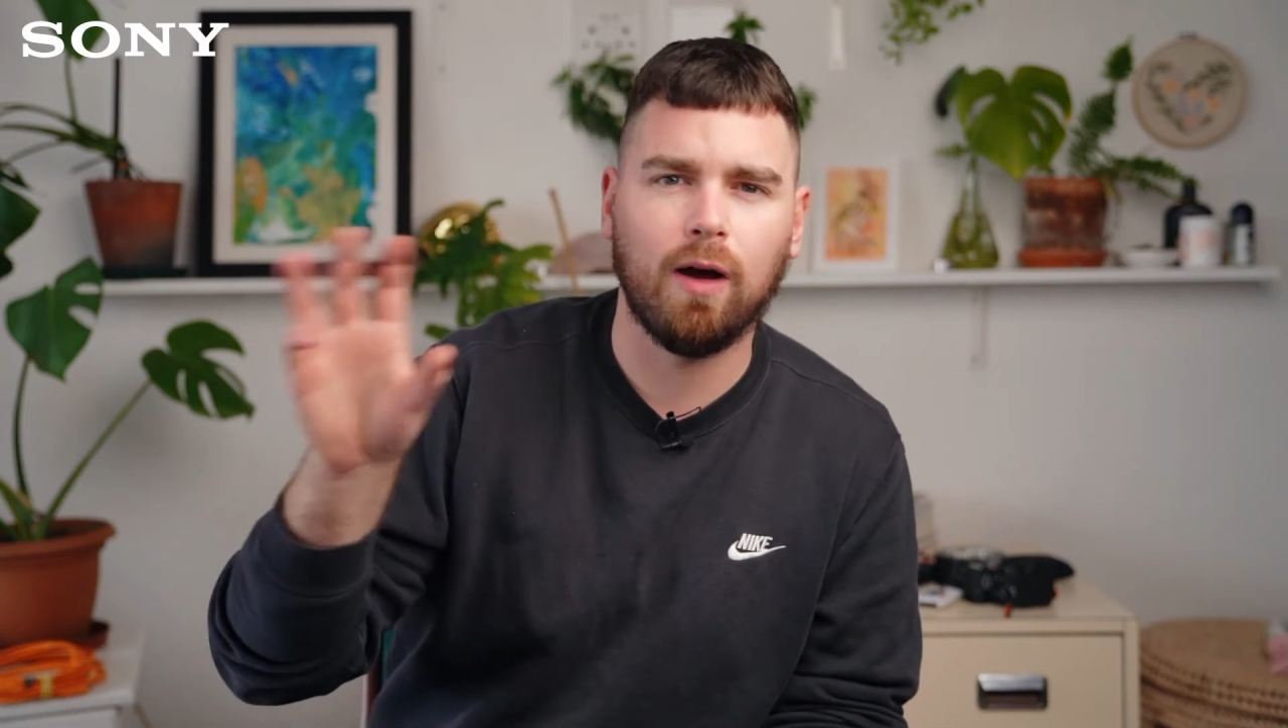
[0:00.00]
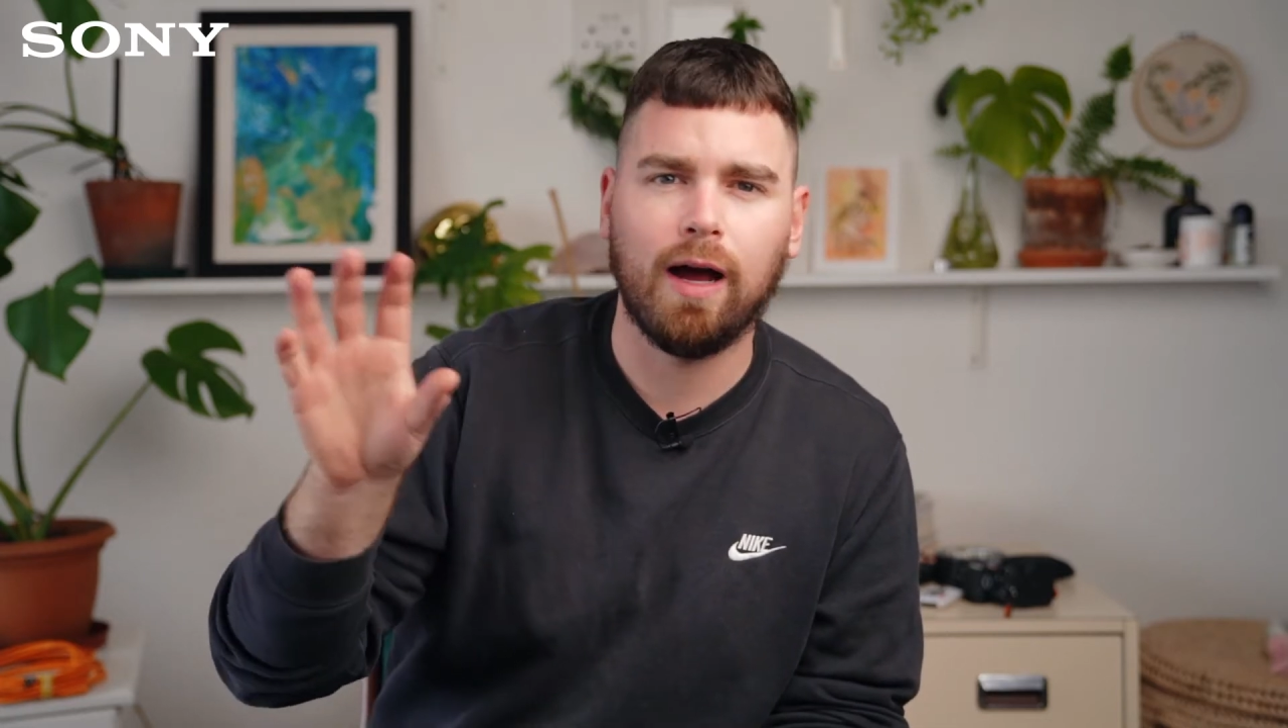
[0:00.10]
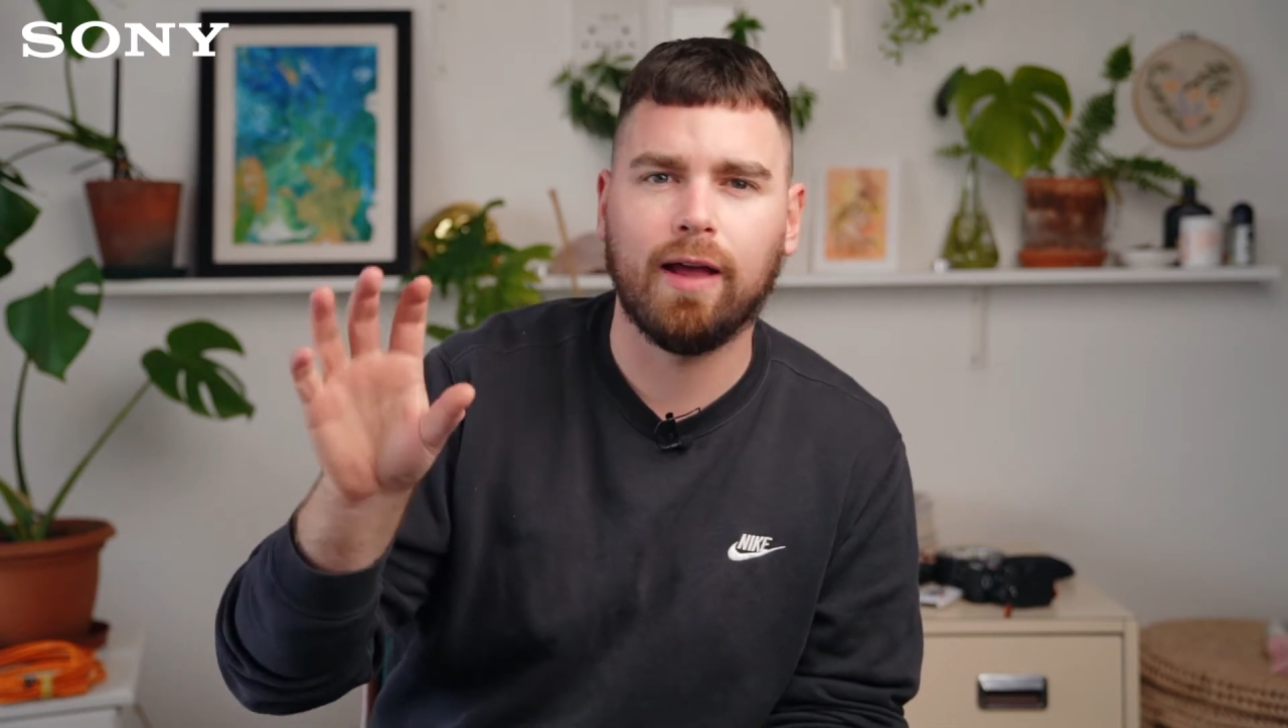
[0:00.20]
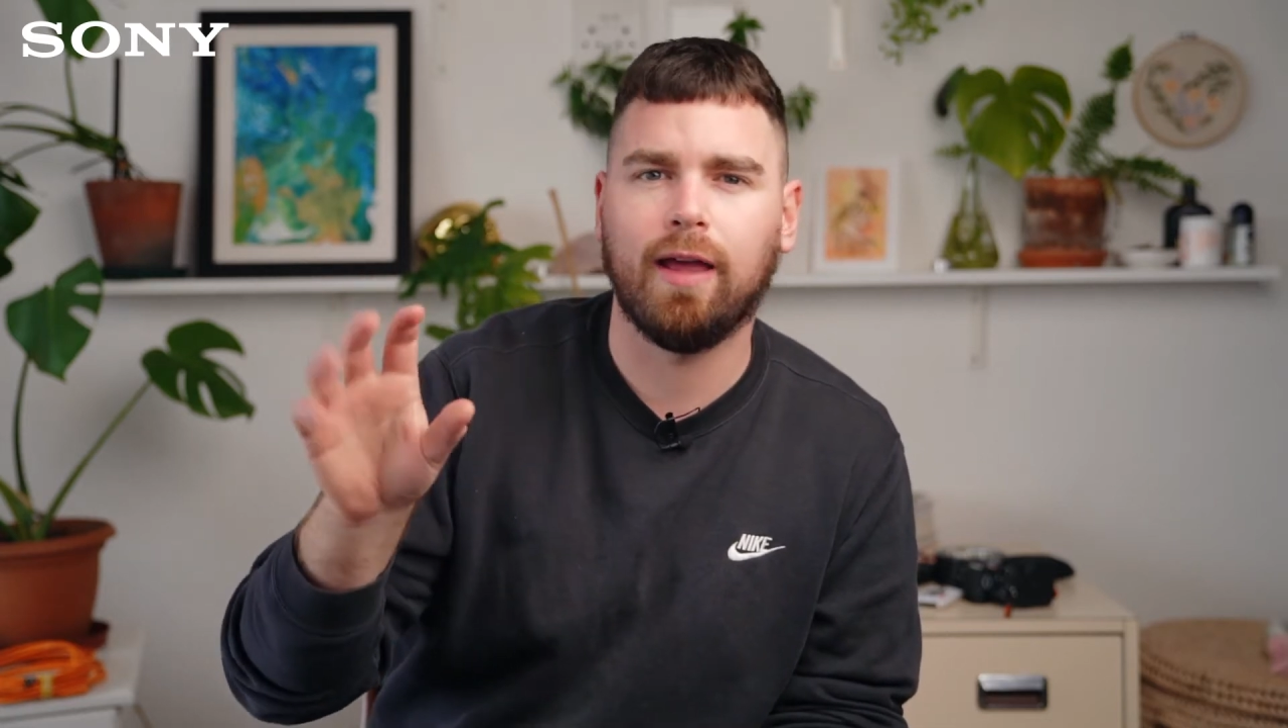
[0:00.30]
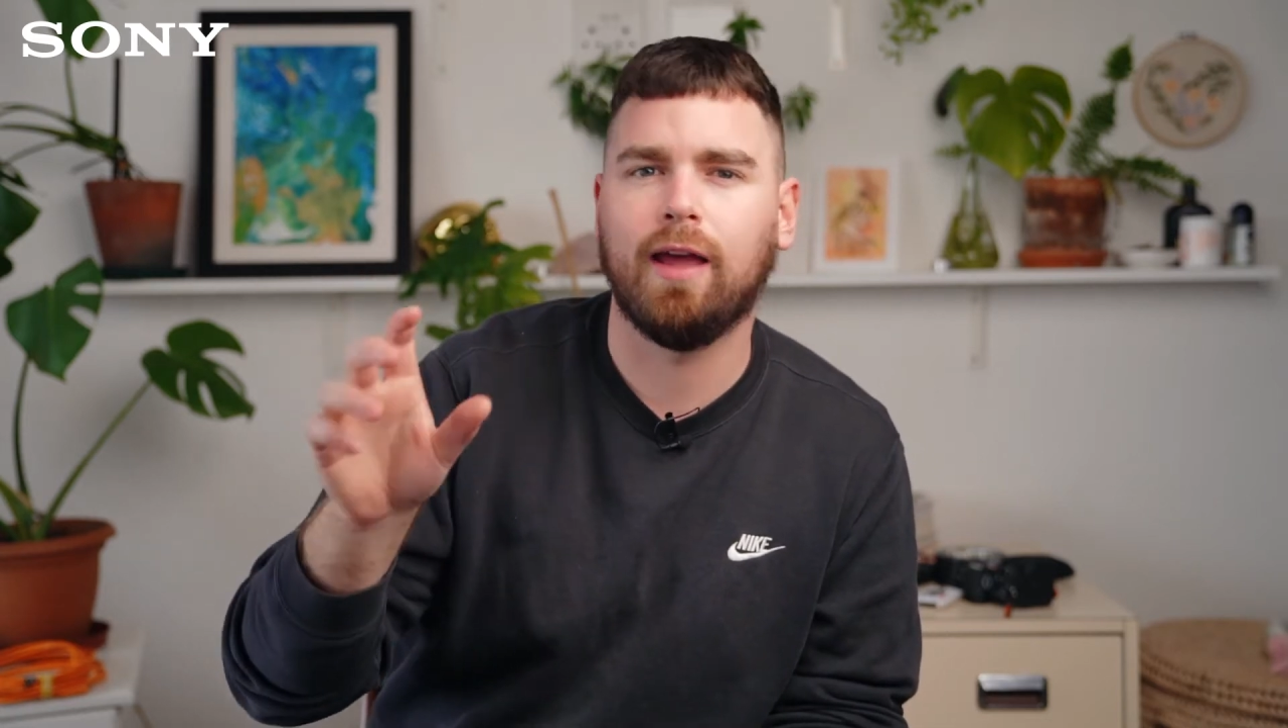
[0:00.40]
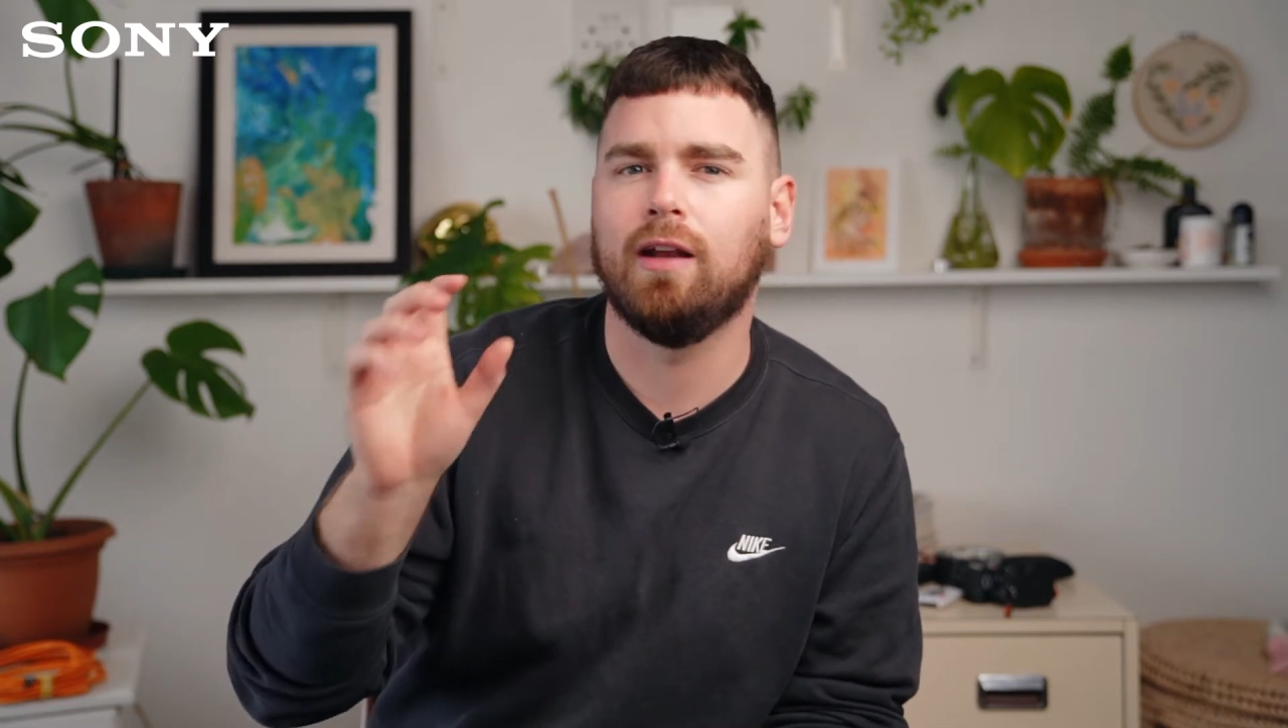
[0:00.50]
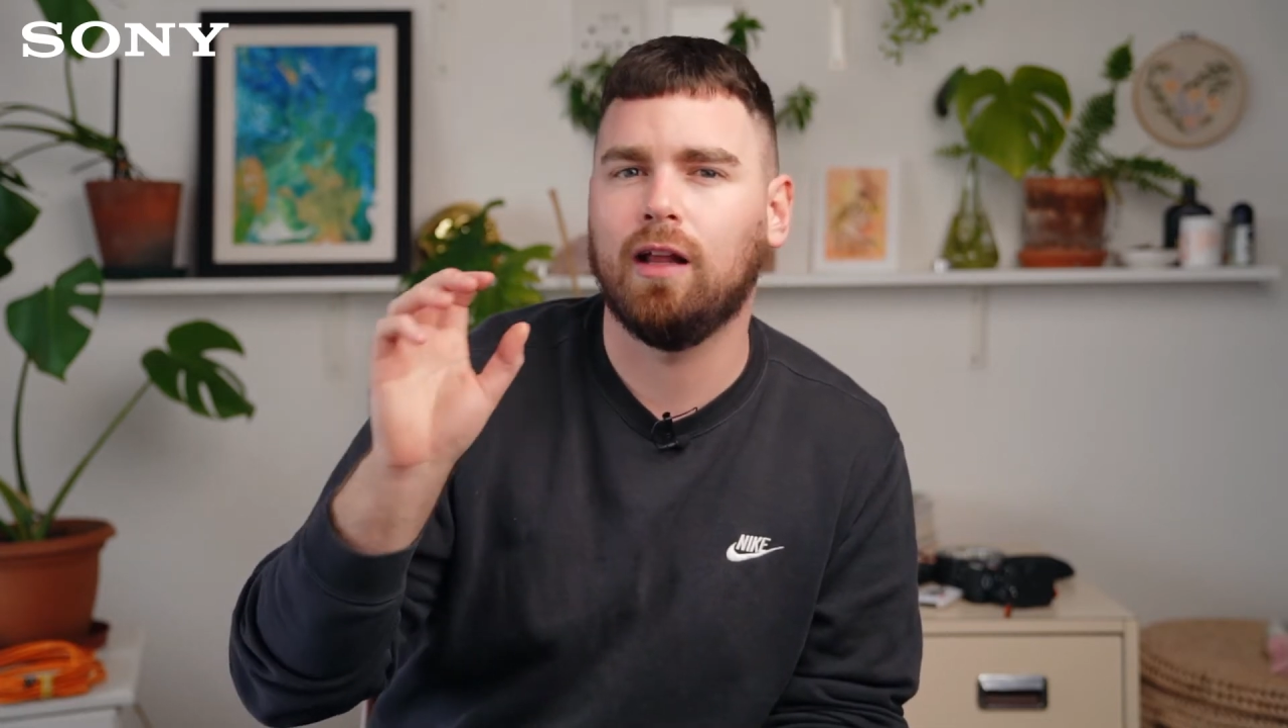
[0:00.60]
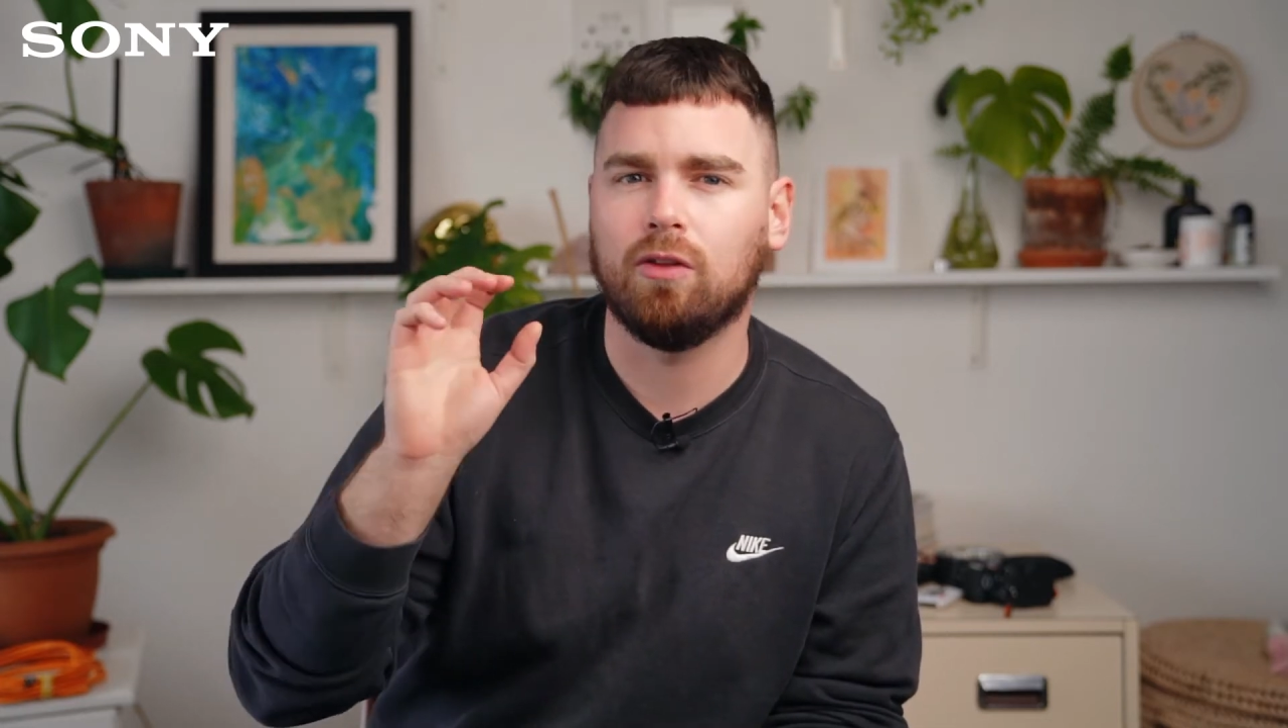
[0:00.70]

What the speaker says: higher end. I'll